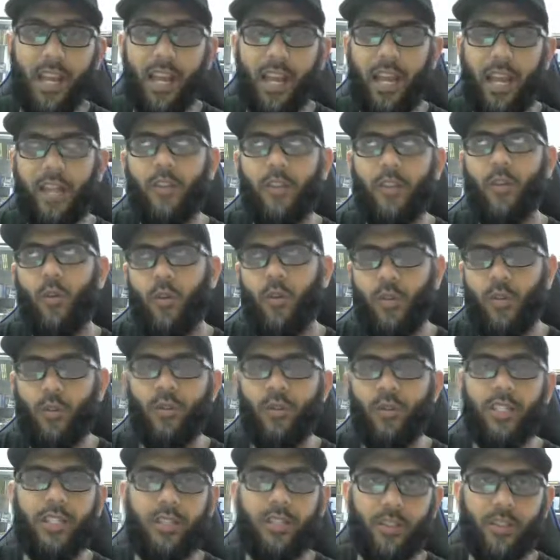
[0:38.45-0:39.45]
I don't
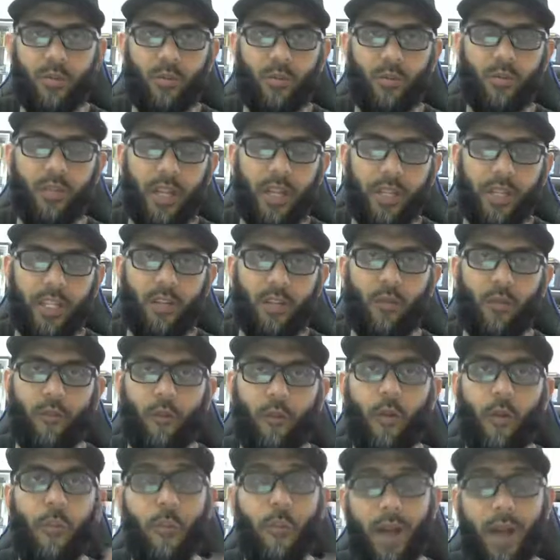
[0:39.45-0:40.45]
use it to
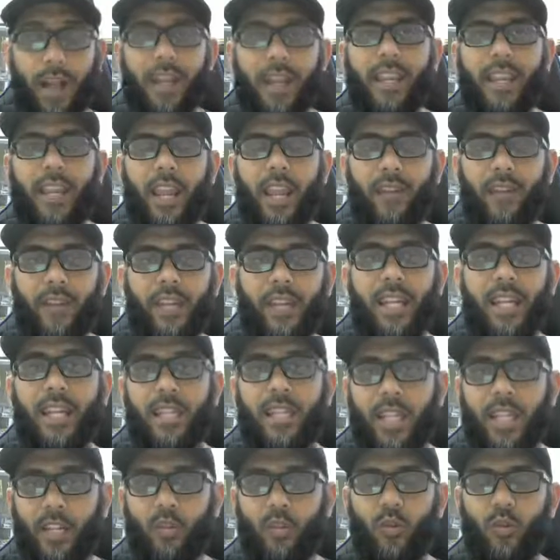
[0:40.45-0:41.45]
for my everyday
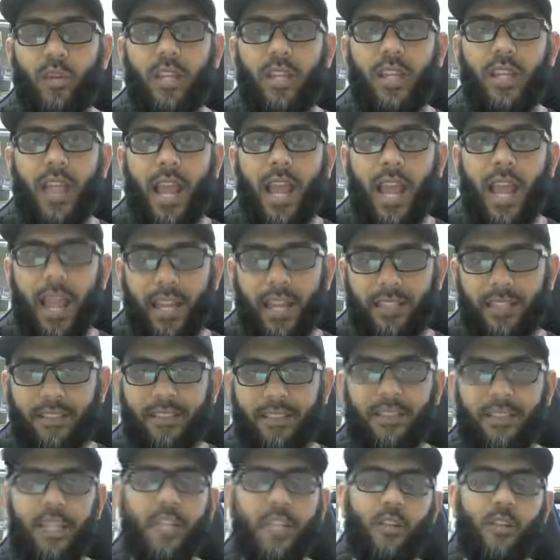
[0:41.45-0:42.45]
day-to-day
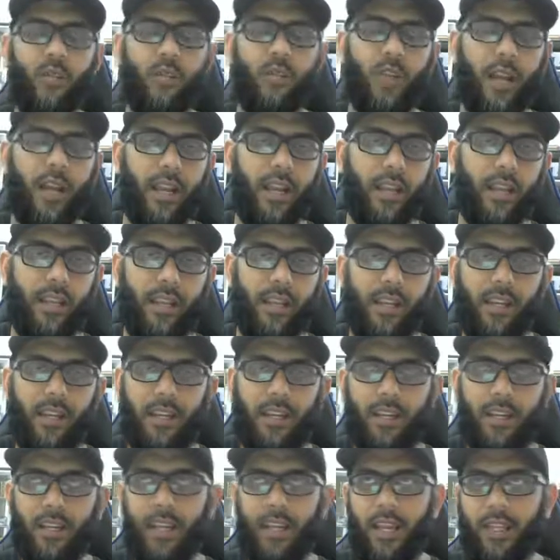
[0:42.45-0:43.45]
acts, day-to-day
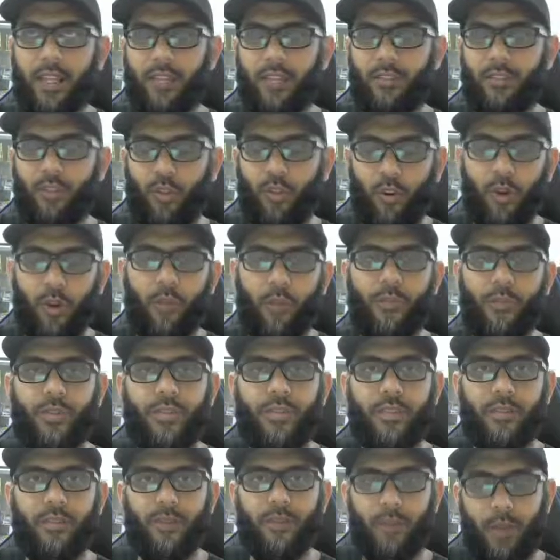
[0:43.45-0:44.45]
like jobs,